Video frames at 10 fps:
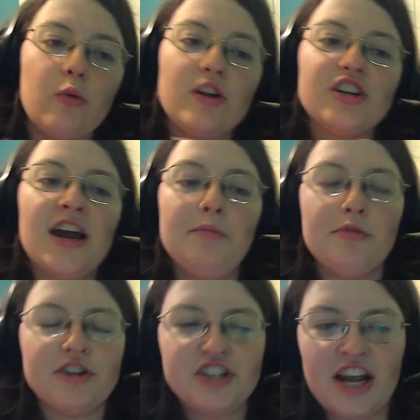which I
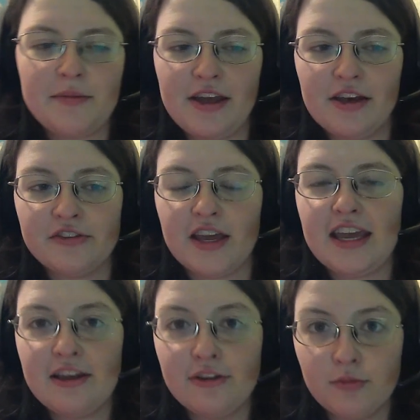appreciate because
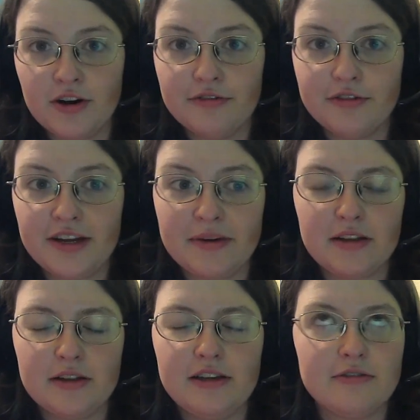that is one of like
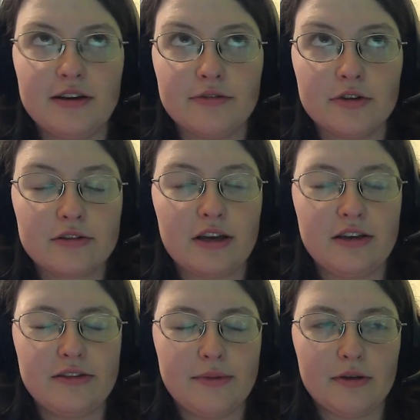my least favorite
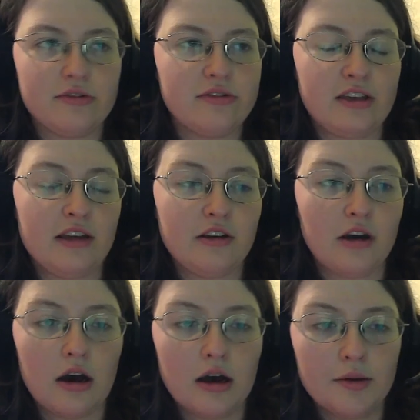things about
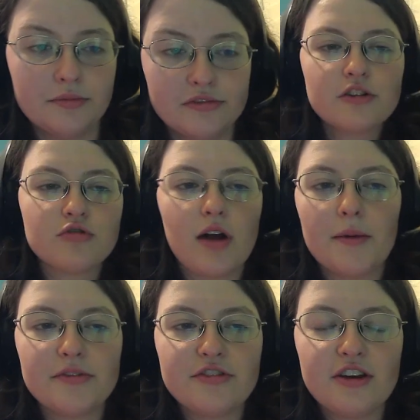sitcoms,
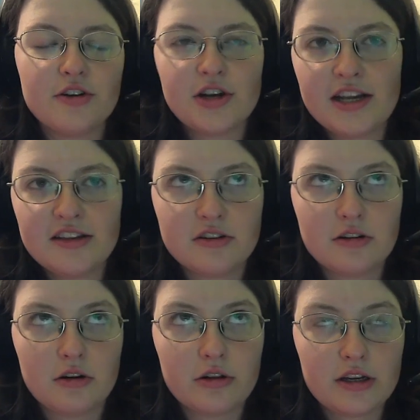drama series, and
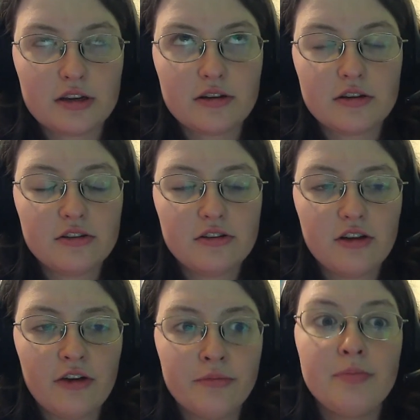all that good stuff.